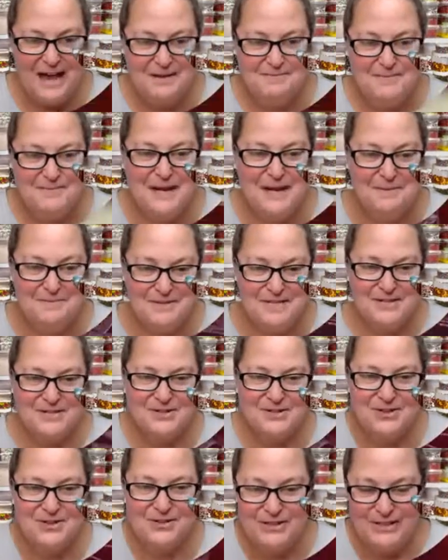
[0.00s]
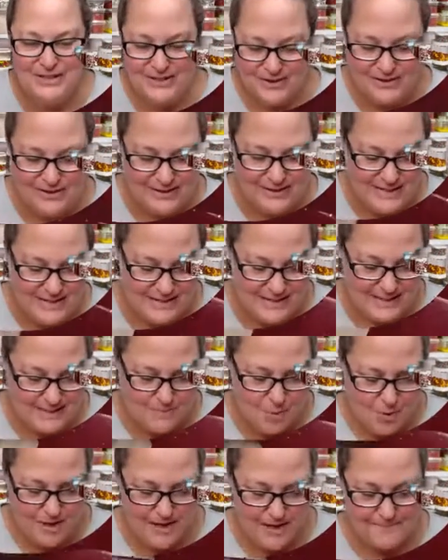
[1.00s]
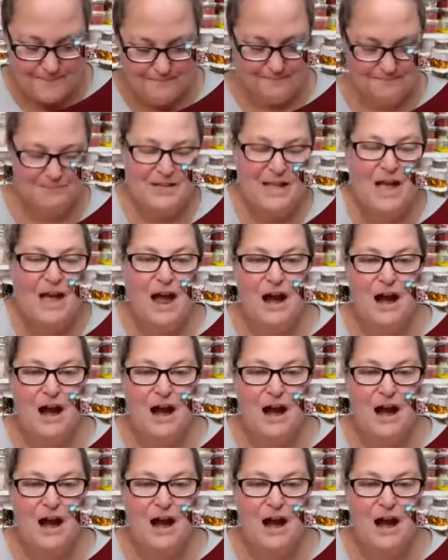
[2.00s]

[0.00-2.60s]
me up since early this morning. All